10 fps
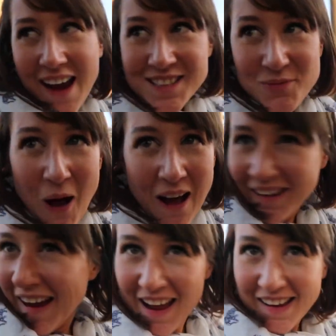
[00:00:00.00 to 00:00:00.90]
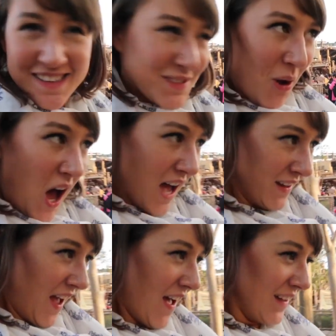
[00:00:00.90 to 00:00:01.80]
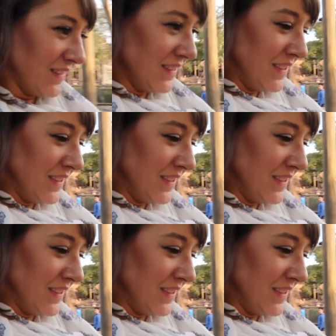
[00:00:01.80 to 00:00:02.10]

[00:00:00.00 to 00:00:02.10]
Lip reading: It's working, it's working.